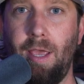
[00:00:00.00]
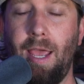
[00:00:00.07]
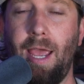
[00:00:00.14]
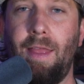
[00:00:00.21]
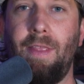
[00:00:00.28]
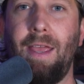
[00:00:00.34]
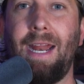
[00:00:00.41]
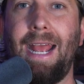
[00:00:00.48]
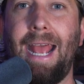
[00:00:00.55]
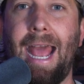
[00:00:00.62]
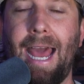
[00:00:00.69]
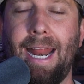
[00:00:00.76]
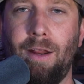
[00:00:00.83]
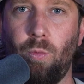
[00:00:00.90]
And then I
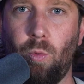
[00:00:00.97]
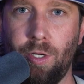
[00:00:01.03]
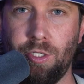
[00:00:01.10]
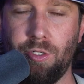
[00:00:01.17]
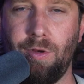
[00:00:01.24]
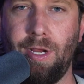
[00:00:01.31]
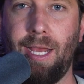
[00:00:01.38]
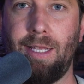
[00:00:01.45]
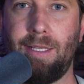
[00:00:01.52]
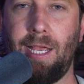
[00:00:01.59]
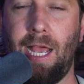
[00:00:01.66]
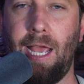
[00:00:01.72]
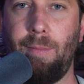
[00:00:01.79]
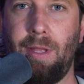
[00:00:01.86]
added one string at a
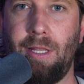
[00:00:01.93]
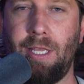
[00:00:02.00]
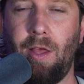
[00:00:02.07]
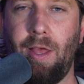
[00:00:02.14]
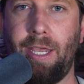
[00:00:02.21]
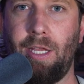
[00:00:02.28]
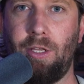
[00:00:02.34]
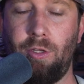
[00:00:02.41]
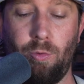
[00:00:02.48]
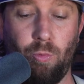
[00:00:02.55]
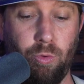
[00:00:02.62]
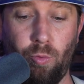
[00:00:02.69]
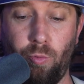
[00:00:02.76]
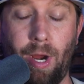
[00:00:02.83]
time until I could do
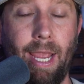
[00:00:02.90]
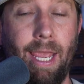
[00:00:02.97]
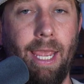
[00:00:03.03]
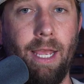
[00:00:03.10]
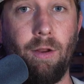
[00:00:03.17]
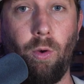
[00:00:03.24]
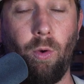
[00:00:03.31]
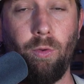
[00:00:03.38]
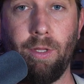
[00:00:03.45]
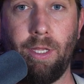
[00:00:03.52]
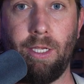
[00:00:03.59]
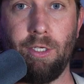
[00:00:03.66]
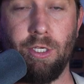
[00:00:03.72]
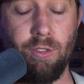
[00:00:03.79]
the right hand
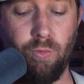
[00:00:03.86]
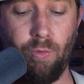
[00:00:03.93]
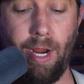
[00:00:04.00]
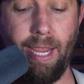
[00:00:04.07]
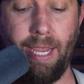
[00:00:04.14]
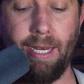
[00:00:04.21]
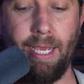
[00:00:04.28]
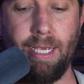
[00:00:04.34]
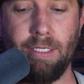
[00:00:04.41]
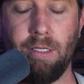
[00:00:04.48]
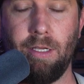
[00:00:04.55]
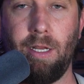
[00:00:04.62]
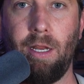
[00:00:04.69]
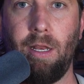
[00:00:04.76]
only, just right hand
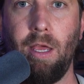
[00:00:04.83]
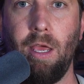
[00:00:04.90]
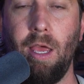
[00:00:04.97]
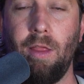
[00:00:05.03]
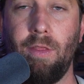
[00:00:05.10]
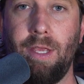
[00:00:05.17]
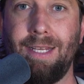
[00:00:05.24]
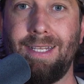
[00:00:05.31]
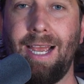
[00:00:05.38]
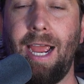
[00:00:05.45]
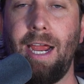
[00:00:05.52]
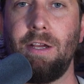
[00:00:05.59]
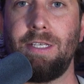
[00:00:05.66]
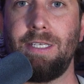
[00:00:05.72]
isolated, the
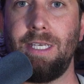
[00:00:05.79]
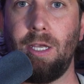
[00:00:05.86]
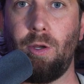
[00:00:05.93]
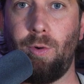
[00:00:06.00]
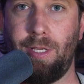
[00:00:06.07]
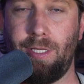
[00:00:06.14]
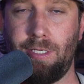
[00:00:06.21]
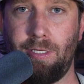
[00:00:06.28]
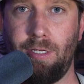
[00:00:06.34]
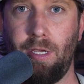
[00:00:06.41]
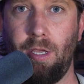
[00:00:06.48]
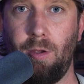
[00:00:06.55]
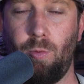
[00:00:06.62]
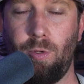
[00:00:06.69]
entire sequence
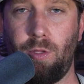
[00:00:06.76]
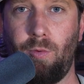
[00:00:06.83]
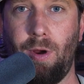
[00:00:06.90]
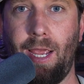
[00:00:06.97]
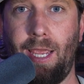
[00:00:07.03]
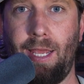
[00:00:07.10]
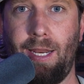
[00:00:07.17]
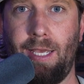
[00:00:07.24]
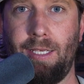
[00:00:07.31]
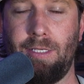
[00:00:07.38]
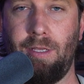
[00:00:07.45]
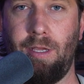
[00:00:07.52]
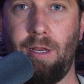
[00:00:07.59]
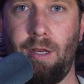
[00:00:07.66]
with the right hand
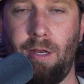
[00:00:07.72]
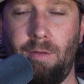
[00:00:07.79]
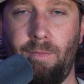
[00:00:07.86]
isolated.